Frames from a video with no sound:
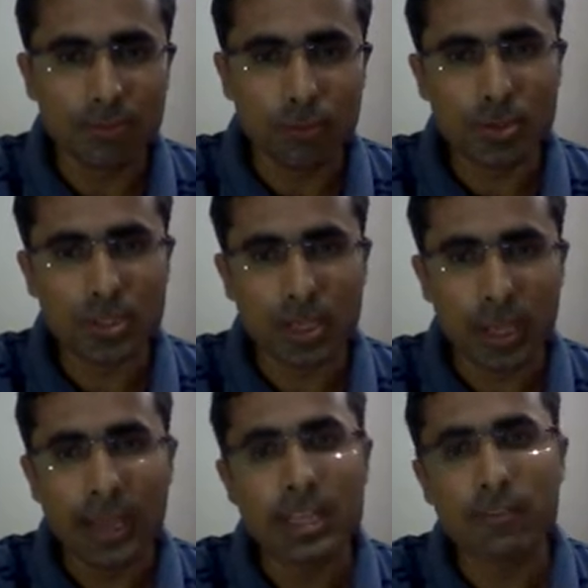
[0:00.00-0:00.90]
force
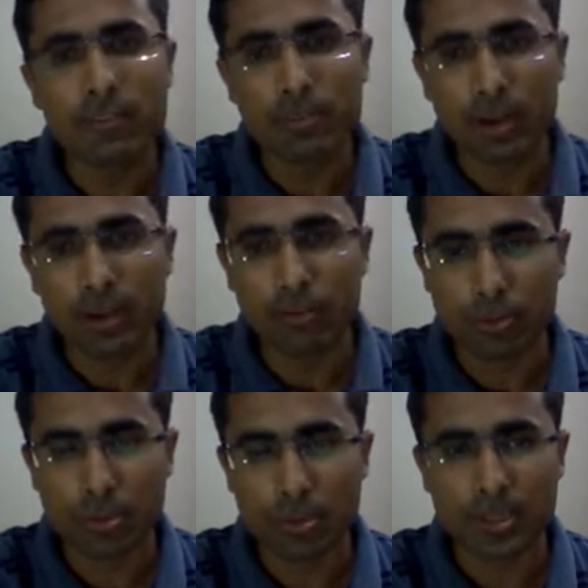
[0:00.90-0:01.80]
and equilibrium
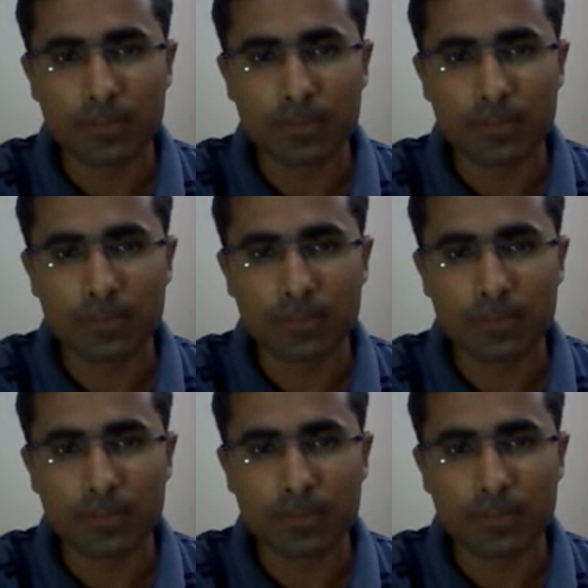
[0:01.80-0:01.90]
force.